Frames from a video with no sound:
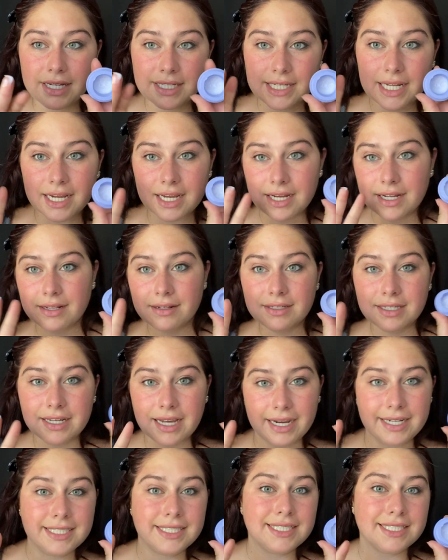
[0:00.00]
It's like a
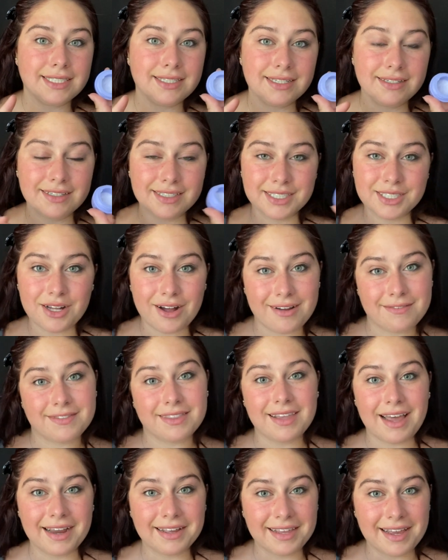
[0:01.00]
nice, soft
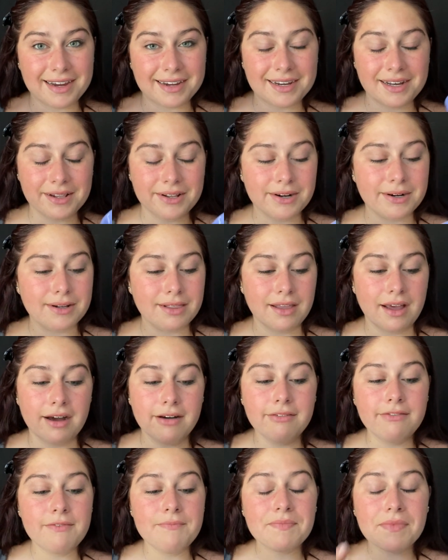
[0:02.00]
lilac color,
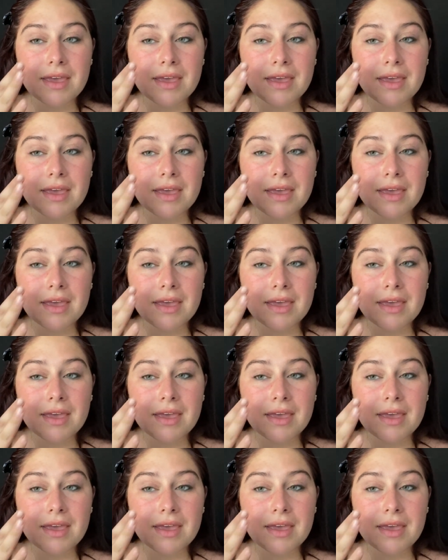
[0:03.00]
love.